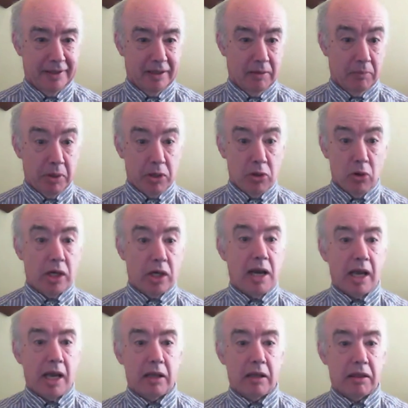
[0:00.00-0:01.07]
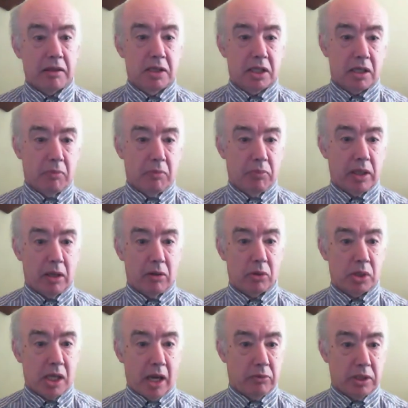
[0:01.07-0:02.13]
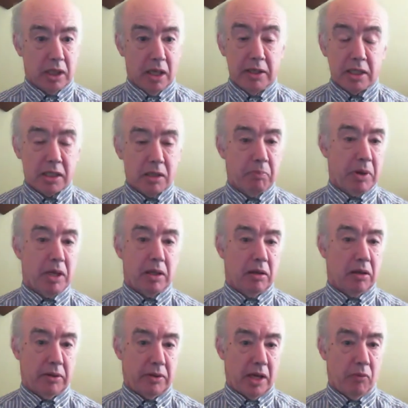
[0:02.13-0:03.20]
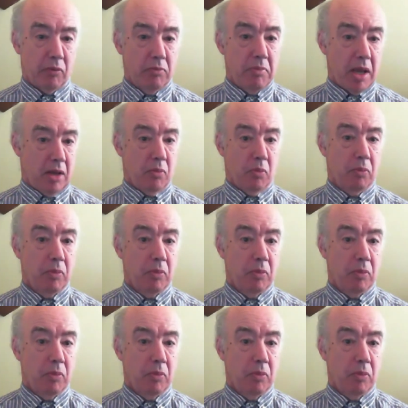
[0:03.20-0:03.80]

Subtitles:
But you're going to lengthen something else out. And it's a bit like that with me.